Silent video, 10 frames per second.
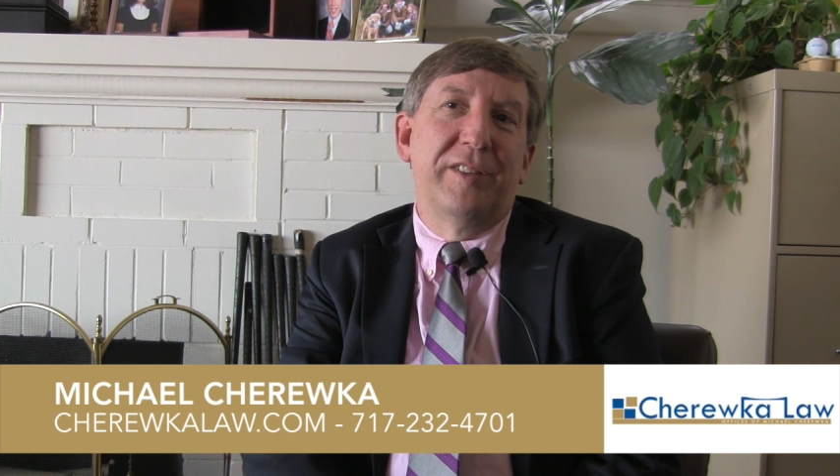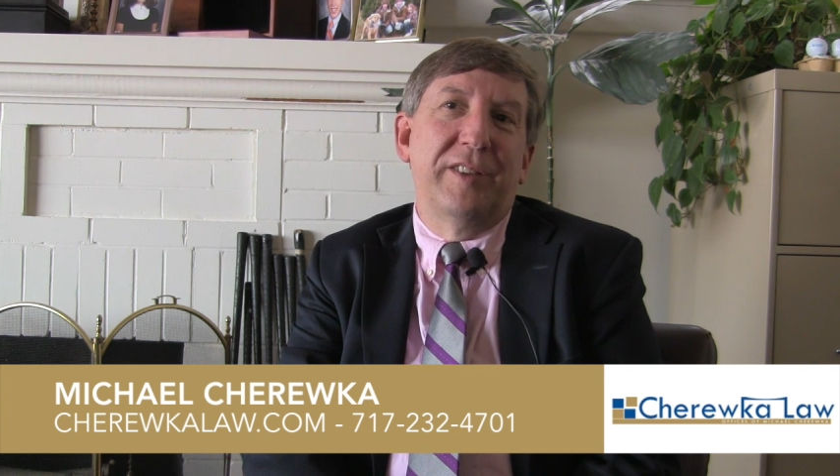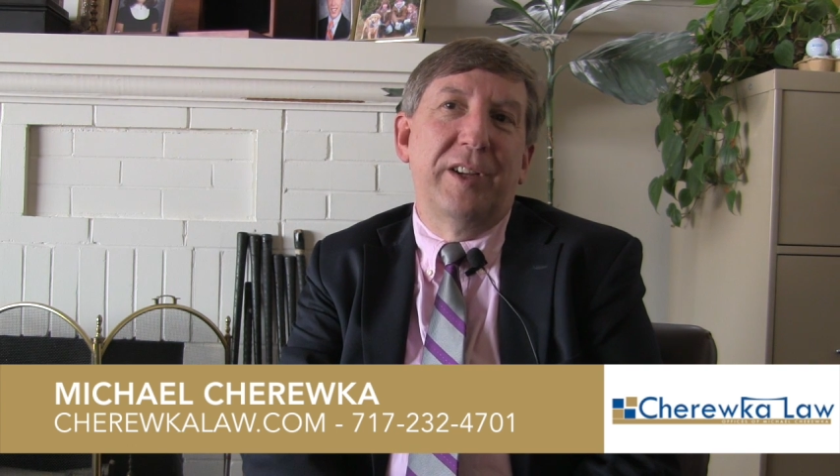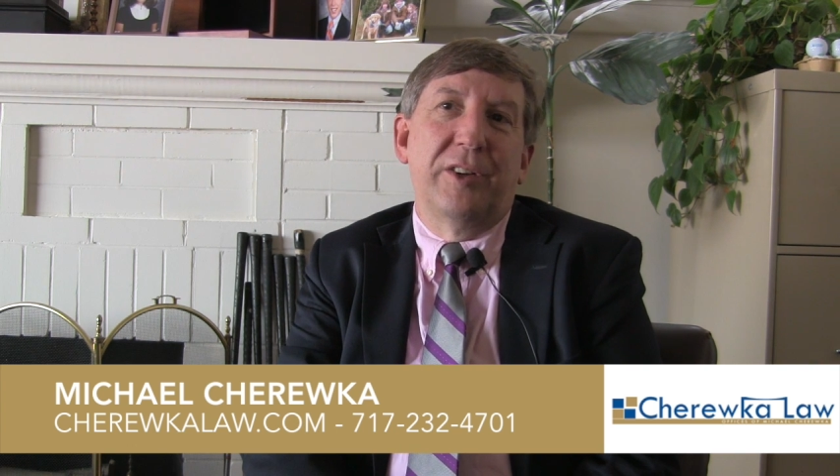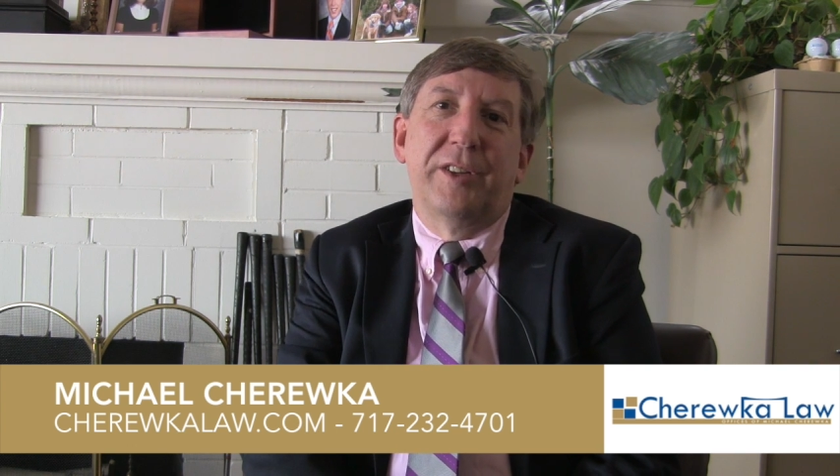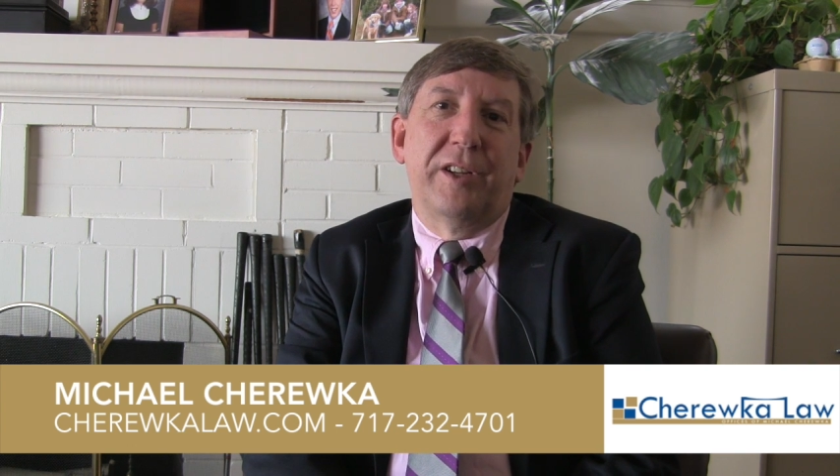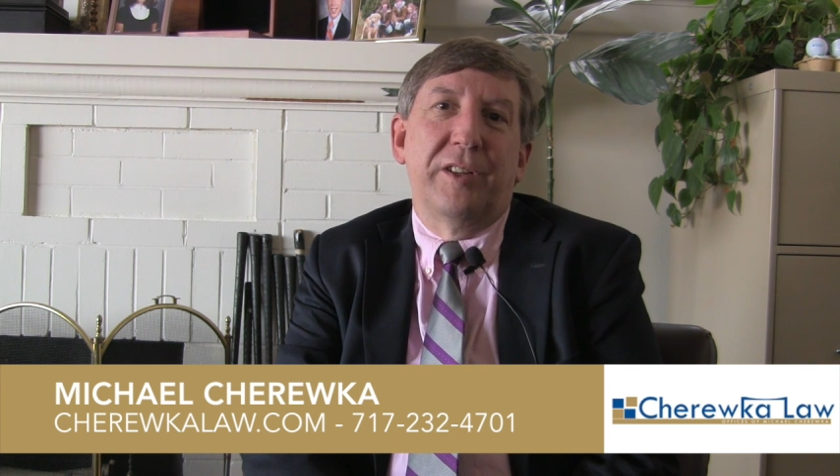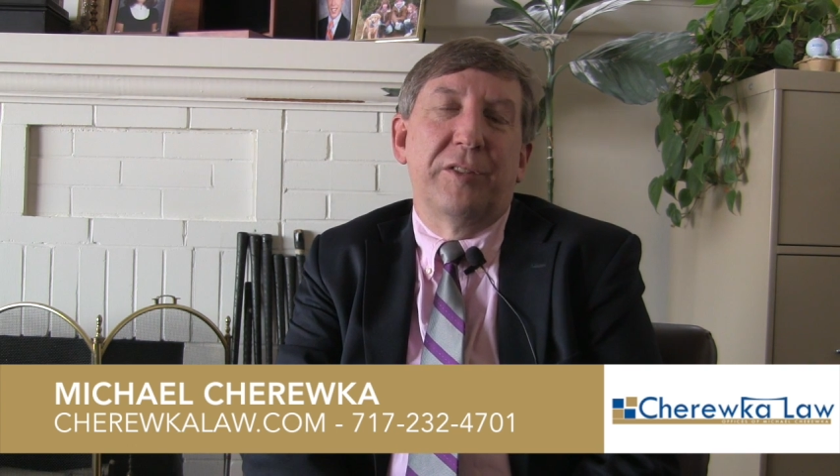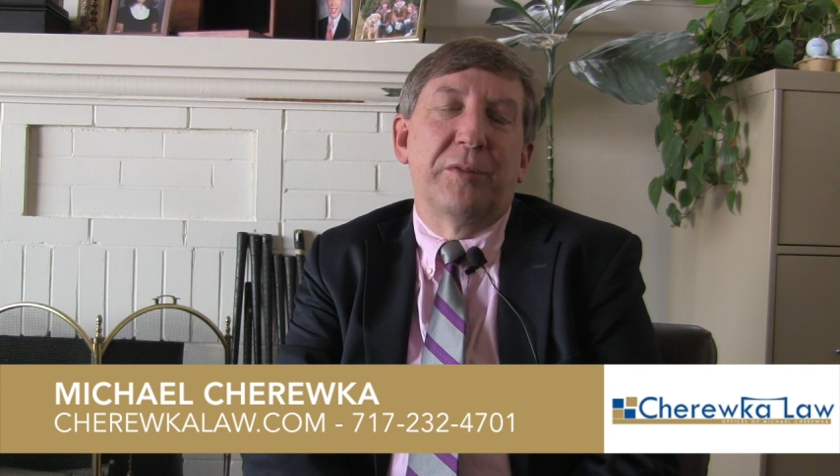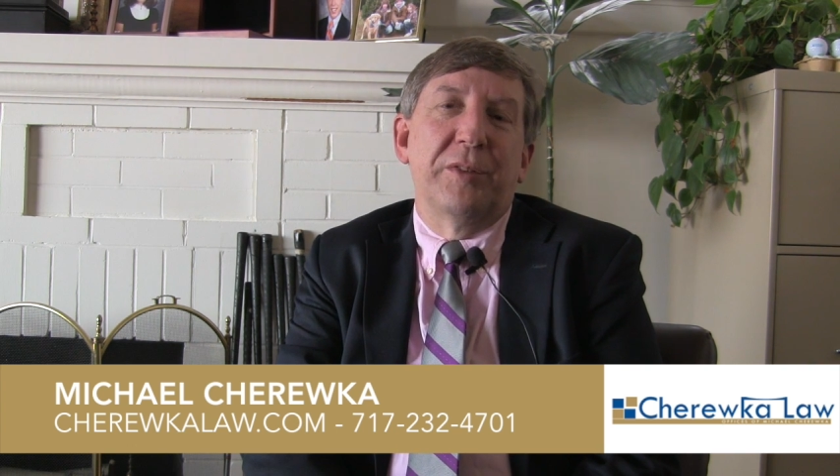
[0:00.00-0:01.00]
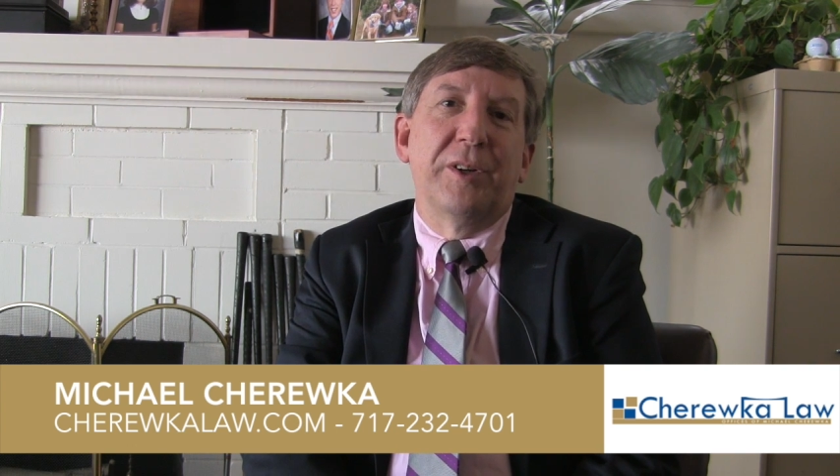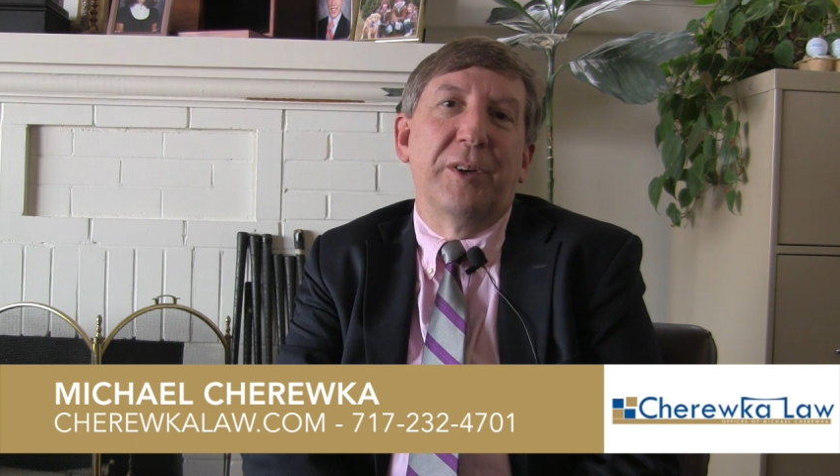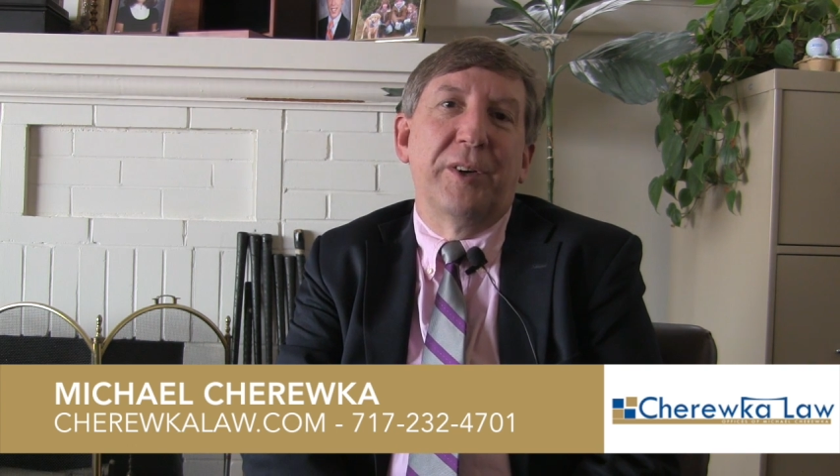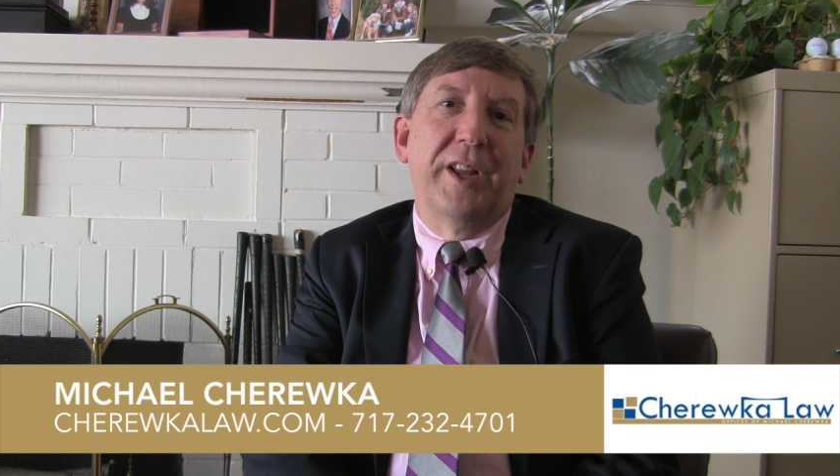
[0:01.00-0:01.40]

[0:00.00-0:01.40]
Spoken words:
and say, oh, the kids will figure it